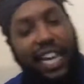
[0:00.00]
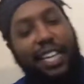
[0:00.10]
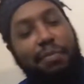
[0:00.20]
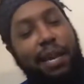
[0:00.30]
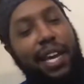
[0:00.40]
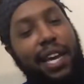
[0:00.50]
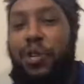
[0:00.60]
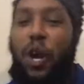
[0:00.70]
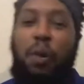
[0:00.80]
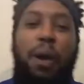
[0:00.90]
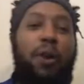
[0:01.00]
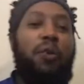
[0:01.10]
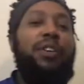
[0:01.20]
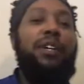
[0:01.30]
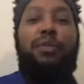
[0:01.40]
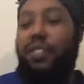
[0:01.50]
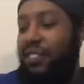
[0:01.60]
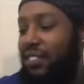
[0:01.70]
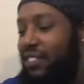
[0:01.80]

ex, man. You talk about a real one.